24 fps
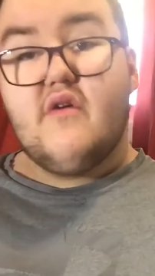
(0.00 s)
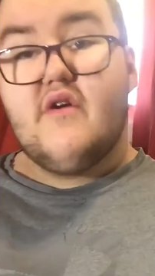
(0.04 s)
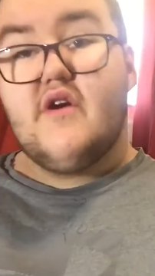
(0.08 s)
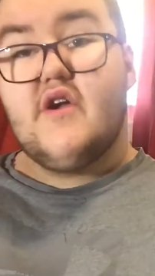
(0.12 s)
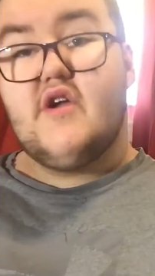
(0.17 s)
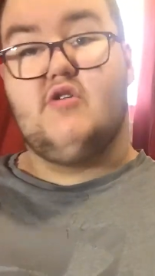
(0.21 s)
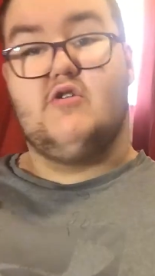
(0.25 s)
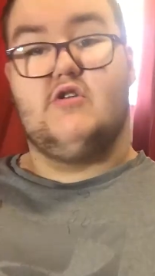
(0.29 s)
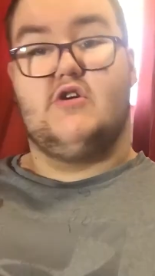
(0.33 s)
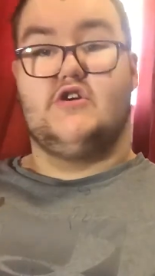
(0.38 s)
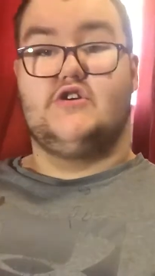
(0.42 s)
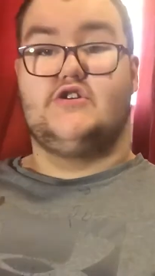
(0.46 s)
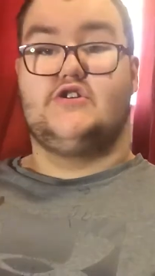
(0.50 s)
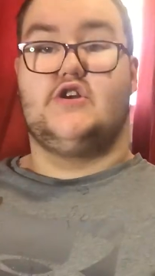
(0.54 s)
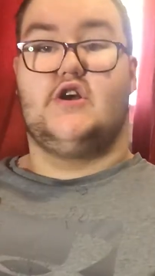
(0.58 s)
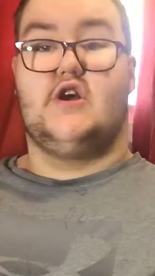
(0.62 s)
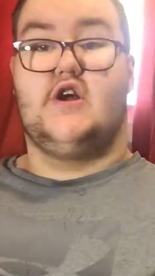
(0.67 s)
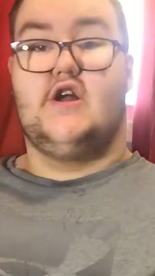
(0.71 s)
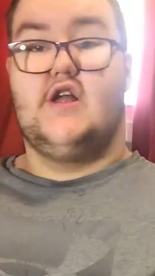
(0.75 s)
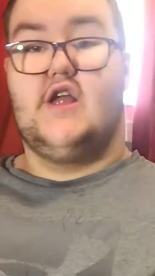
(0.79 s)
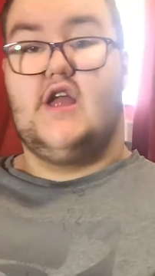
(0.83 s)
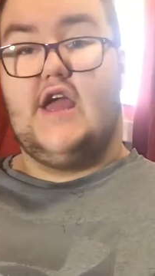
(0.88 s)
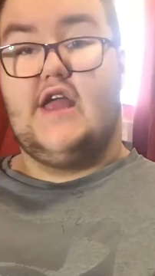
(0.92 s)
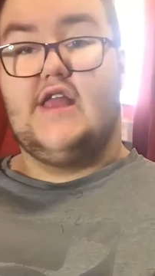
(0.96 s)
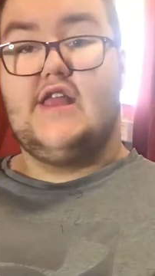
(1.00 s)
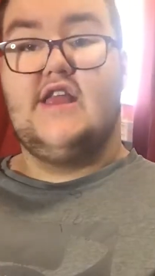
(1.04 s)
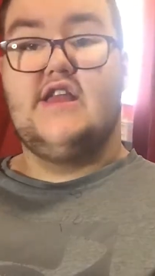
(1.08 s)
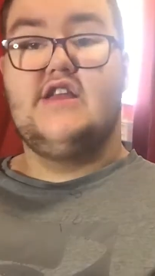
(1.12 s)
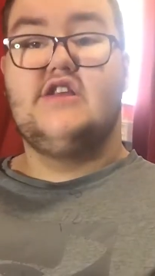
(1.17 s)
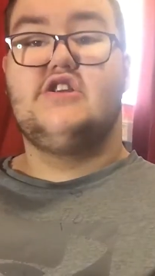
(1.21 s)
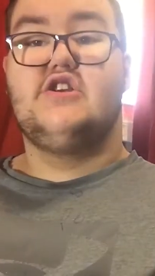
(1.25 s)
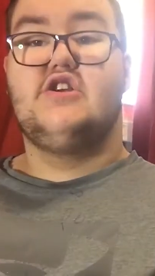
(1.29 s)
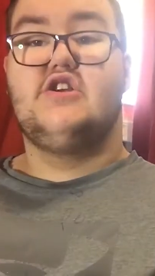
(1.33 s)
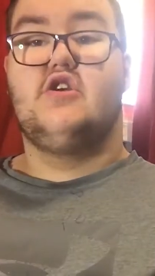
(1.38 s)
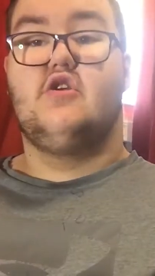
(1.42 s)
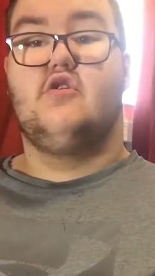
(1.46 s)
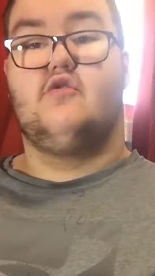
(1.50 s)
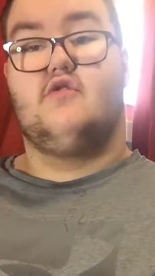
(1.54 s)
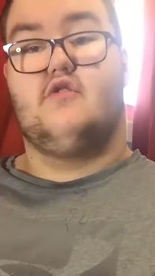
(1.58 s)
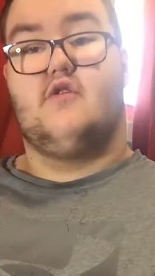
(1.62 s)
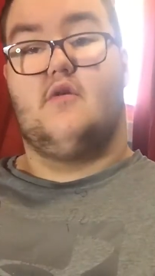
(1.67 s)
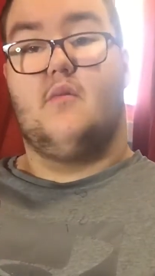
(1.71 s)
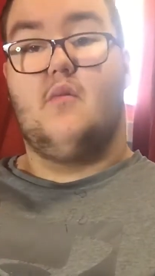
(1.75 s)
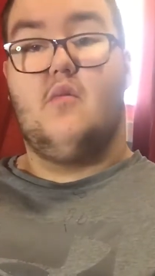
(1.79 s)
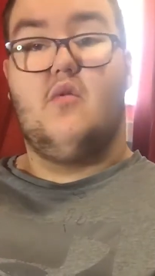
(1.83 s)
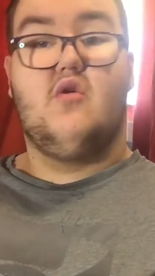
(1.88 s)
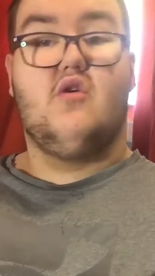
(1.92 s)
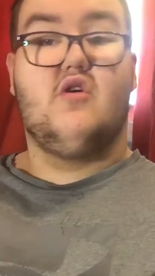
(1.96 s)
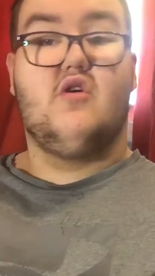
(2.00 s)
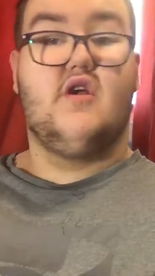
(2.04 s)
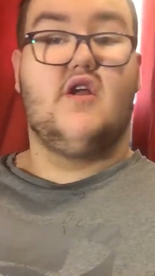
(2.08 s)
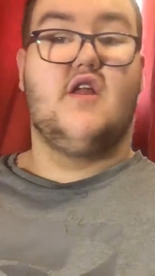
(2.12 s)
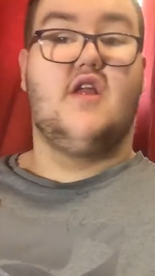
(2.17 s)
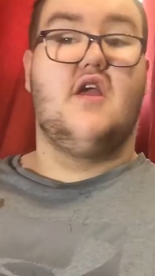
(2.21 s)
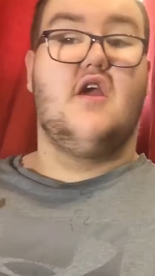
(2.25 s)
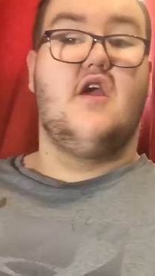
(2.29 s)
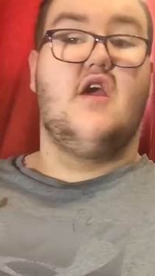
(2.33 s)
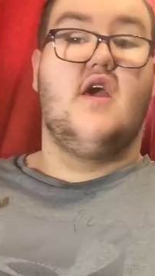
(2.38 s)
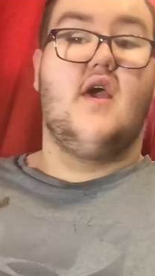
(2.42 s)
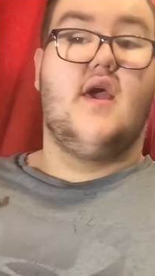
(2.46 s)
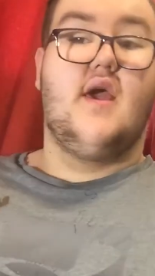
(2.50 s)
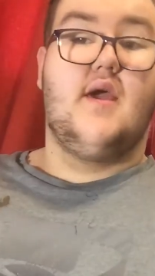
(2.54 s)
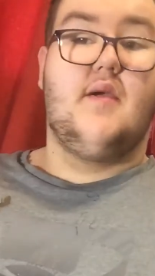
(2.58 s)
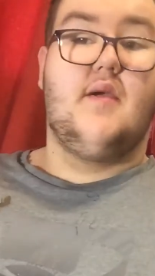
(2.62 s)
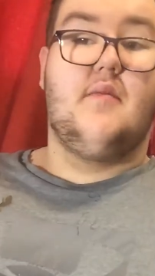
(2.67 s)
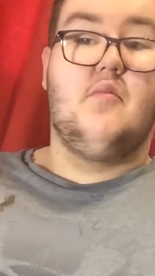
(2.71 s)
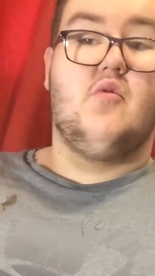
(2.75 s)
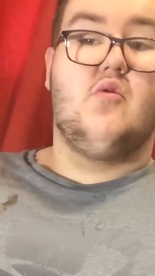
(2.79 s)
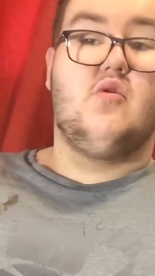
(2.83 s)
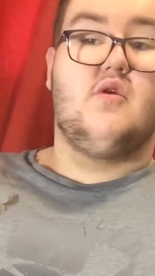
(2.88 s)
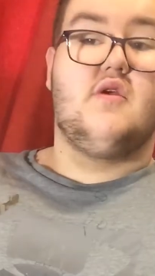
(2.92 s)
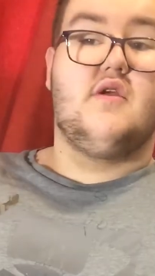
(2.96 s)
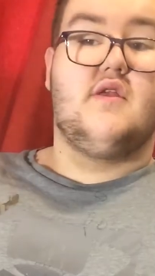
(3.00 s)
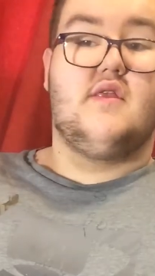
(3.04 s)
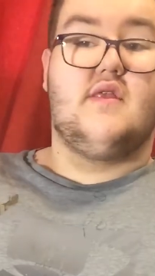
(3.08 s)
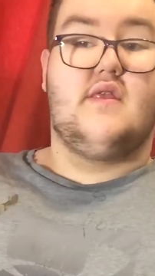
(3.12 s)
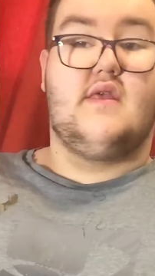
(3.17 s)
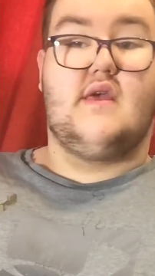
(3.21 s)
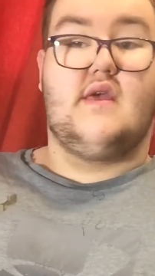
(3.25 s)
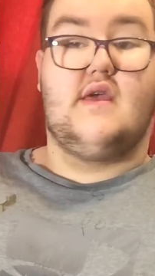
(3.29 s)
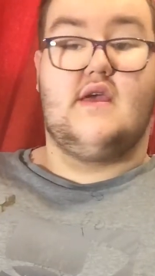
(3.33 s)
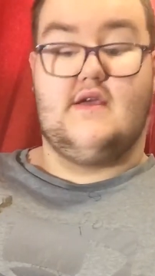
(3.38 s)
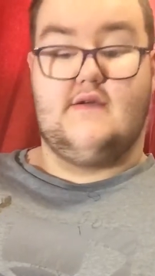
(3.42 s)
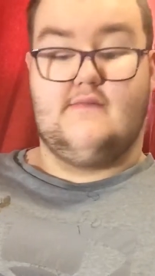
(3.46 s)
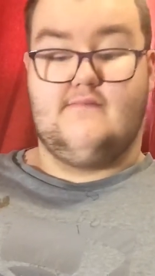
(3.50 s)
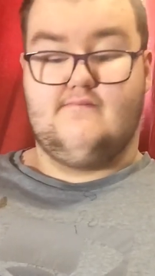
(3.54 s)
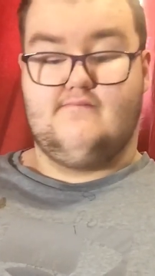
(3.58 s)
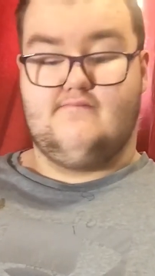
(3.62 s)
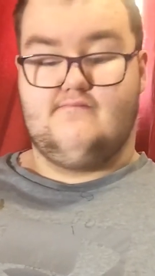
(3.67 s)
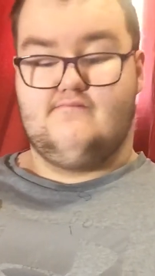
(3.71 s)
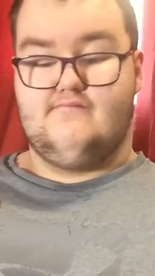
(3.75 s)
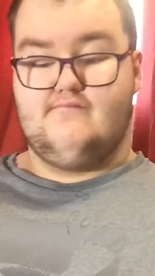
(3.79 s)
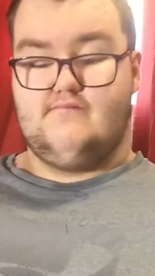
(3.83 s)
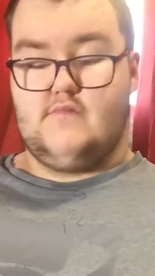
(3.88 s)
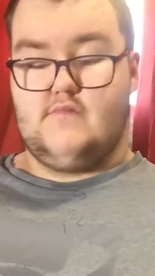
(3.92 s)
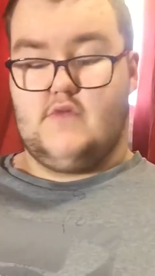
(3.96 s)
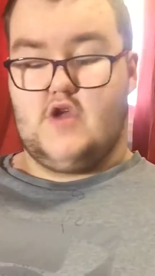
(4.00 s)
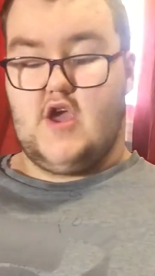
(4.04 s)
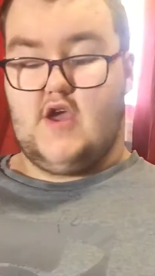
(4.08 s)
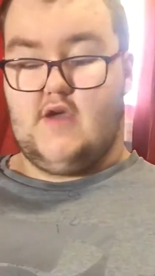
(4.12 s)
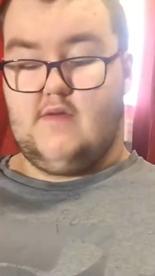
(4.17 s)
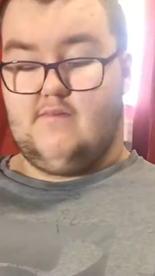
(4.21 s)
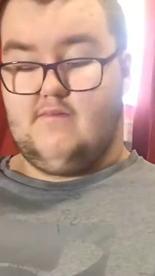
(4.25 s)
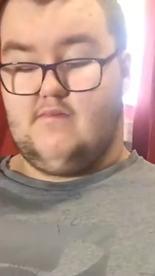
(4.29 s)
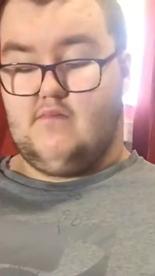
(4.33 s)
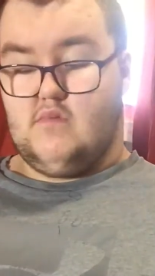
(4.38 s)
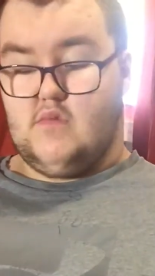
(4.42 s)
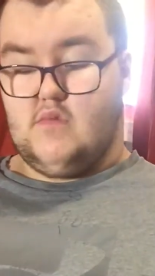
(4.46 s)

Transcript: crush on, and then she goes to Morgan, and Morgan's like, hey,